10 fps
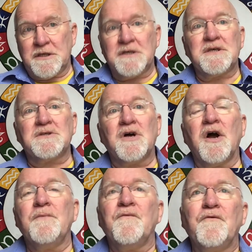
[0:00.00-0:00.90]
It's a
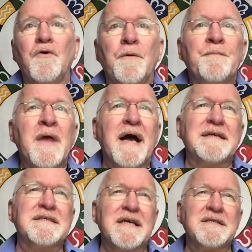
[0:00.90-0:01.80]
time for
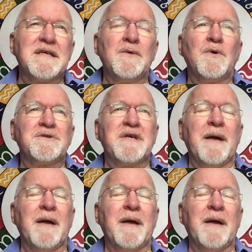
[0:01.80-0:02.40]
assessing what's